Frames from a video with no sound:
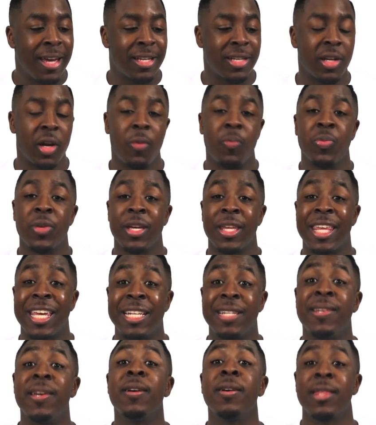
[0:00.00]
So
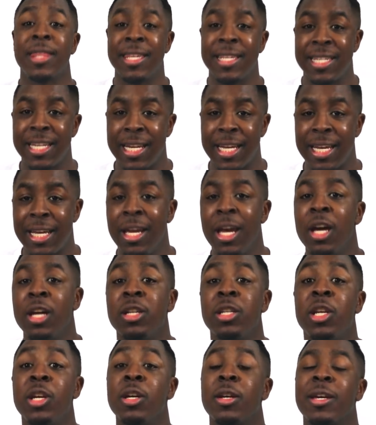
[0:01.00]
they took the city
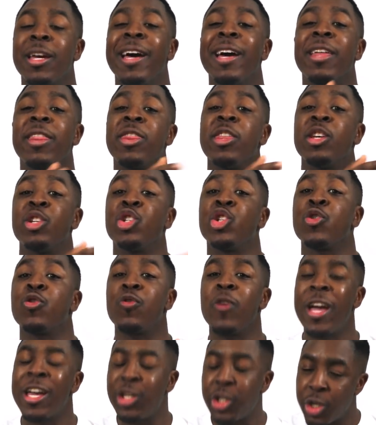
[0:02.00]
took the
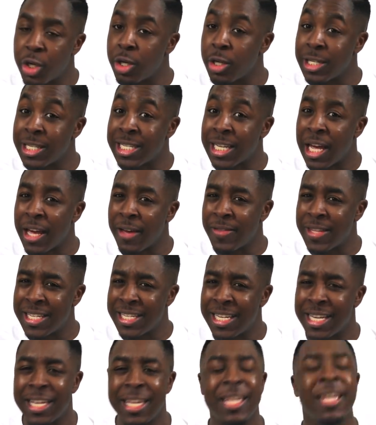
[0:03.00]
treasures of the
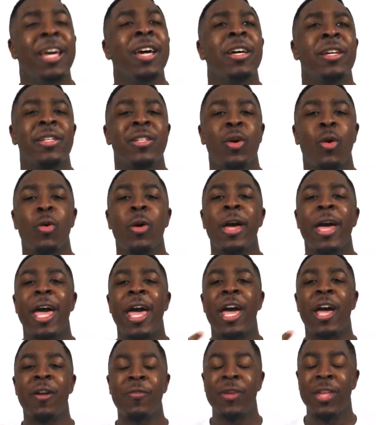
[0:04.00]
city. So
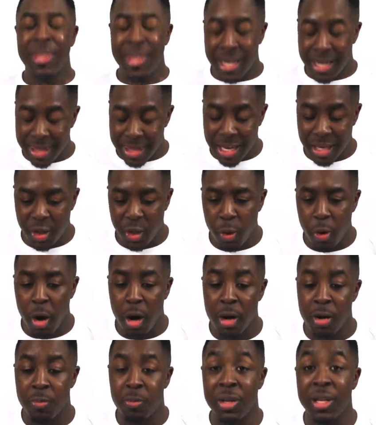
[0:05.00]
everything that you
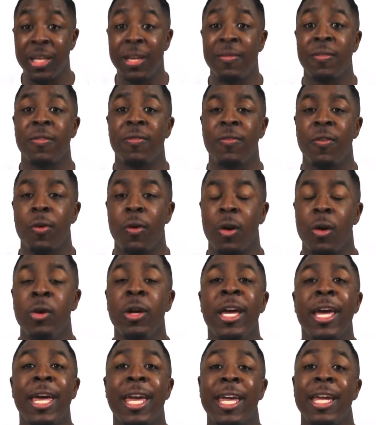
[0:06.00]
are believing
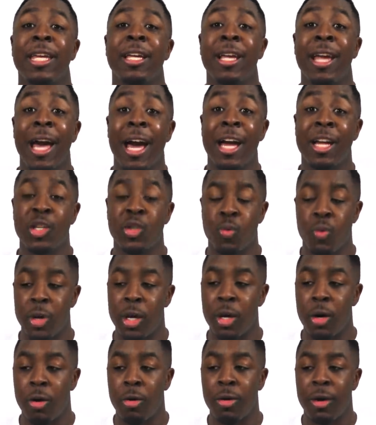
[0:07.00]
for in God's
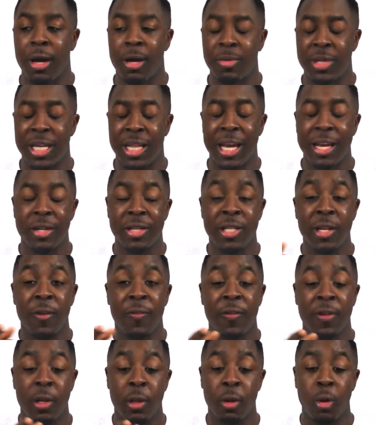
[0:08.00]
will, um, delight
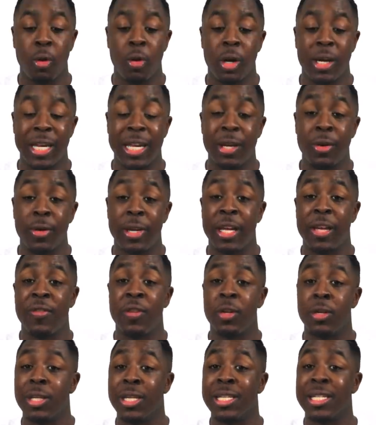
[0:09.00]
yourself in the Lord, and He'll
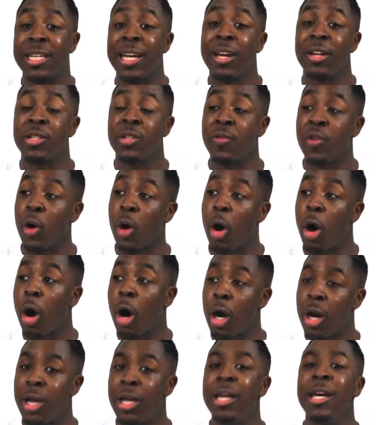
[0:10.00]
give you the desires of your
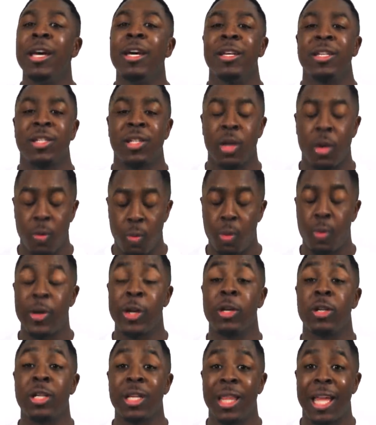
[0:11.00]
heart. So when
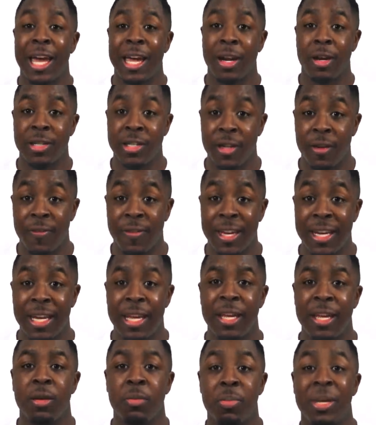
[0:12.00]
we are delighting ourselves in
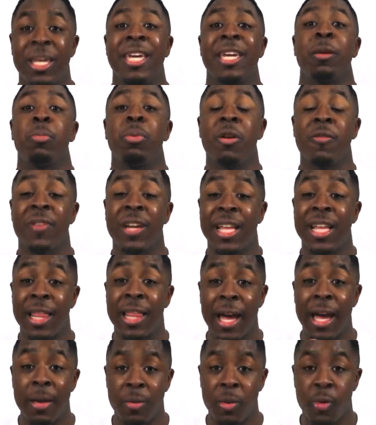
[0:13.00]
Him, being in perfect
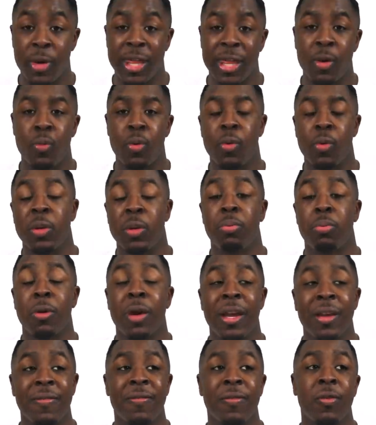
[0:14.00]
alignment with Him, what we
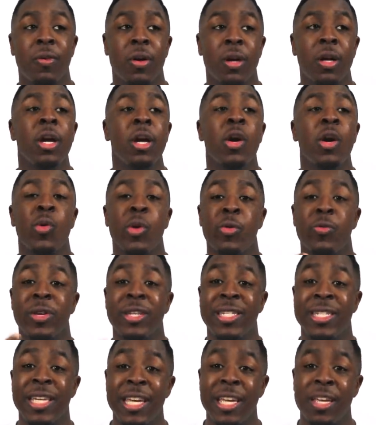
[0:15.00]
pray for, we
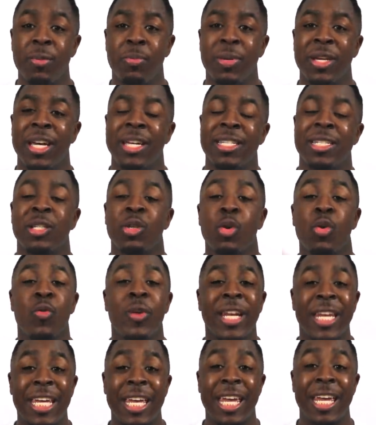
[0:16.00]
receive because it's
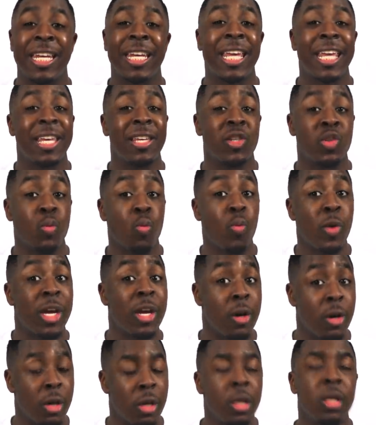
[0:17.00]
already in His
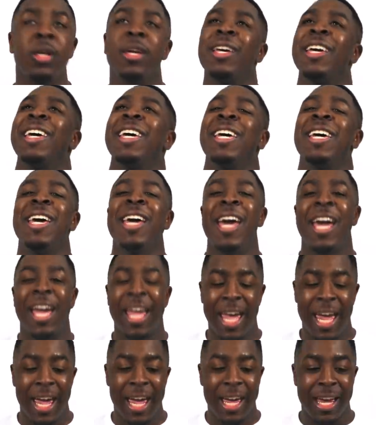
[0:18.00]
will.
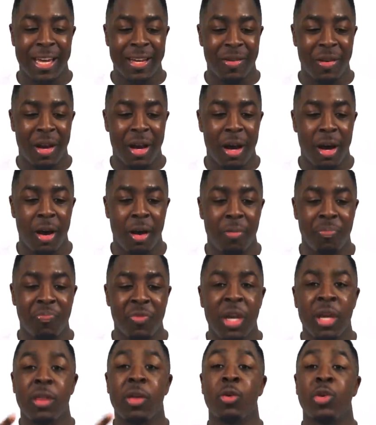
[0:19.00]
And
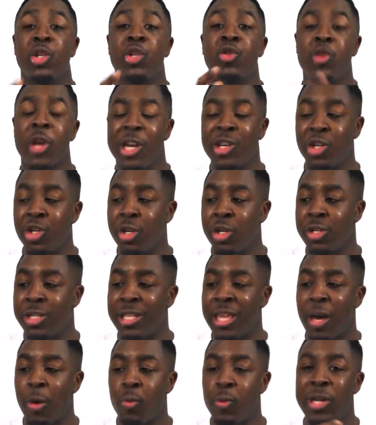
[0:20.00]
um, those treasures
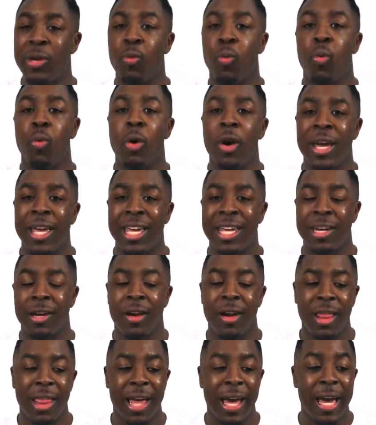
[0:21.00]
that we want in
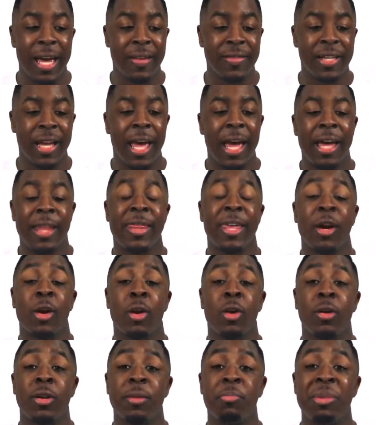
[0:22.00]
our lives,
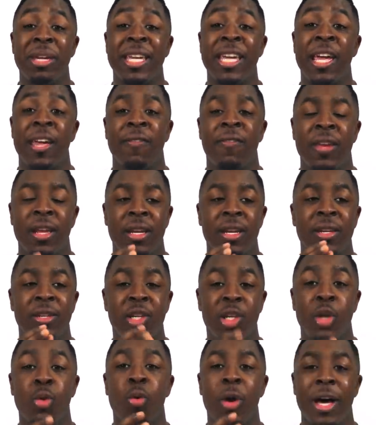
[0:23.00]
they're going to be given
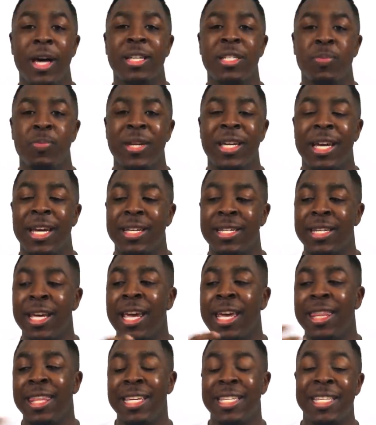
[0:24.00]
to us because
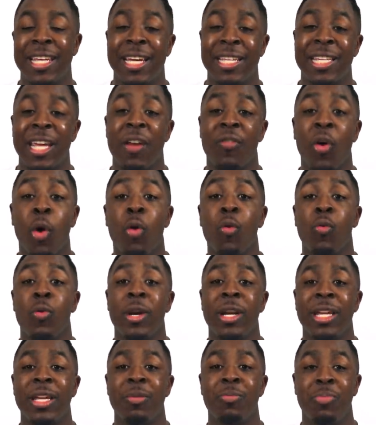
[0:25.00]
these things have
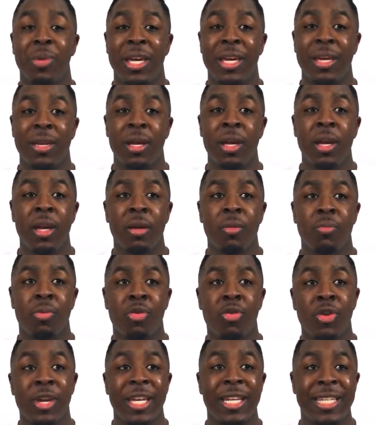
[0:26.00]
already been
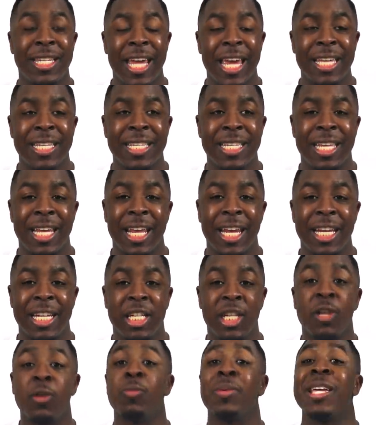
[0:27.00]

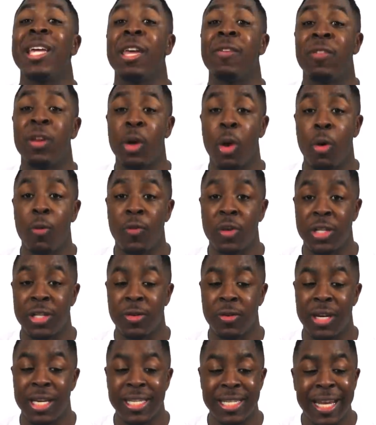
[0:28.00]
predestined to be given over
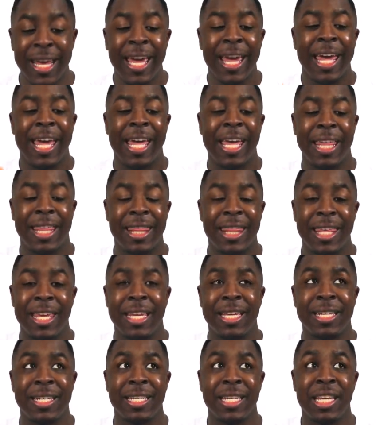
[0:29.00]
to us in
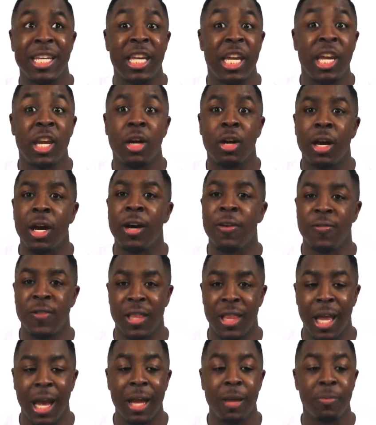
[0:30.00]
this year of
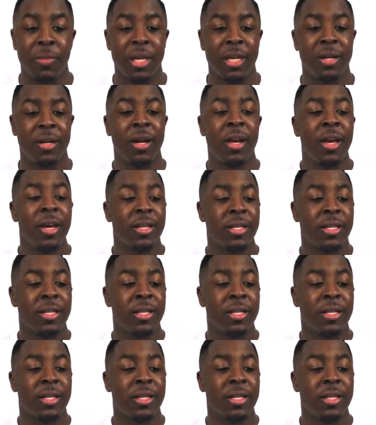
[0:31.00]
alignment.